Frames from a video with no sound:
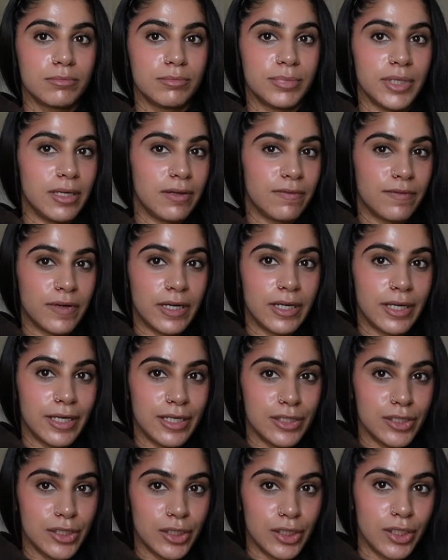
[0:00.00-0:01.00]
being very
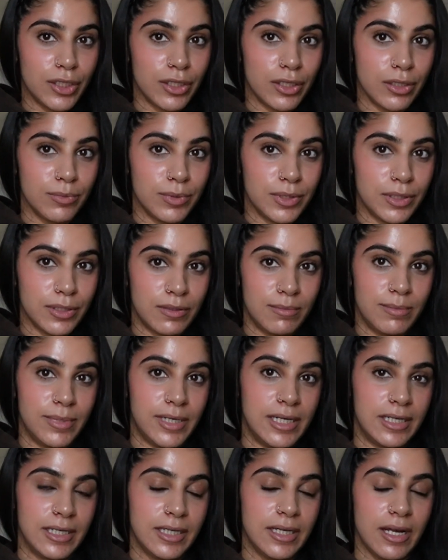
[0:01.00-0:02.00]
insecure with their
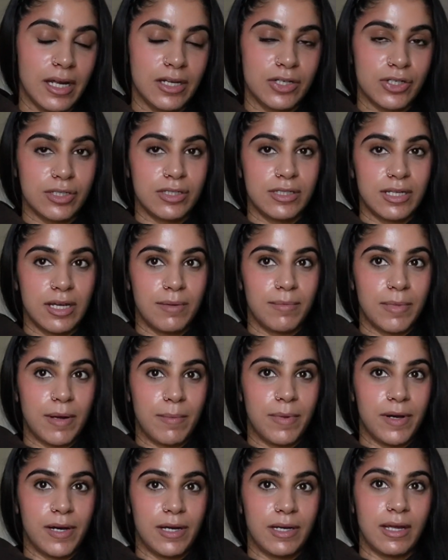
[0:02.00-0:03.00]
body. I just take my
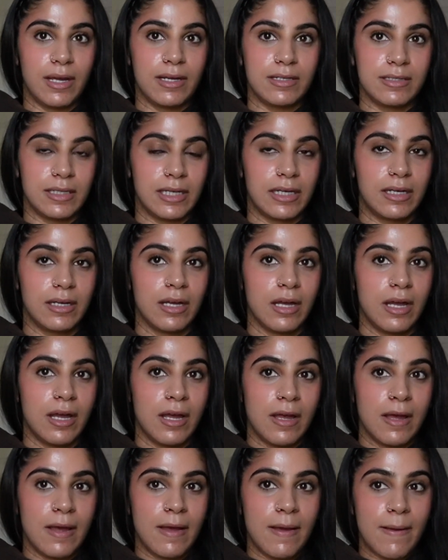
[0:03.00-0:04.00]
body as like
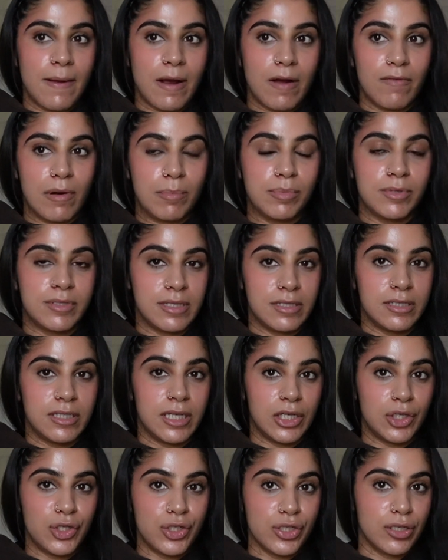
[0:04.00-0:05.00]
a
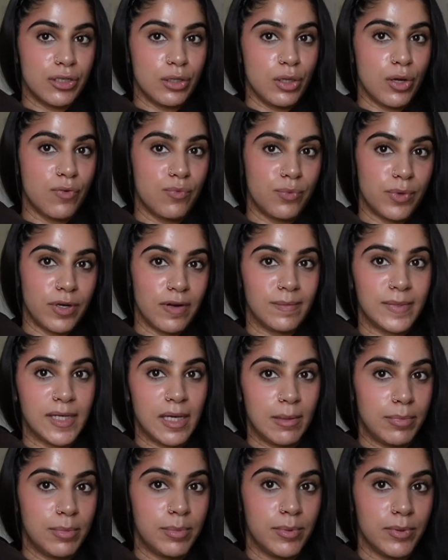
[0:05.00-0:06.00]
representation of what I'm
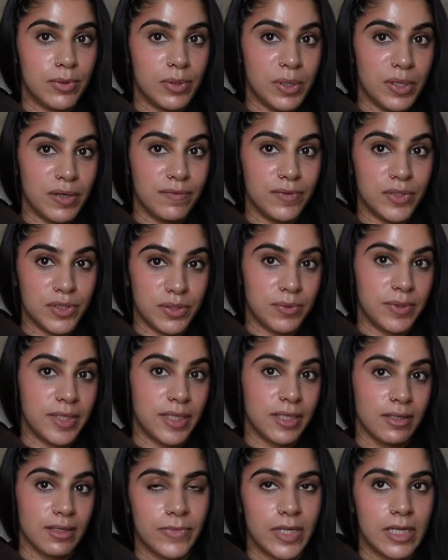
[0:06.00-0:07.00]
capable of
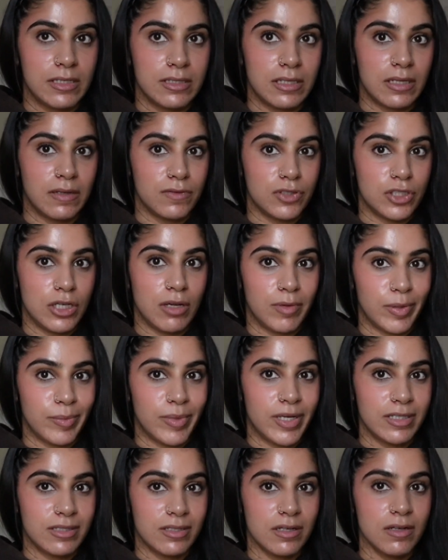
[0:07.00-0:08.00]
doing instead of shaming
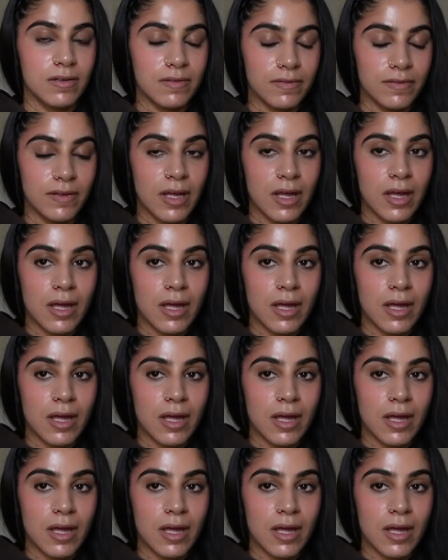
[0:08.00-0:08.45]
myself.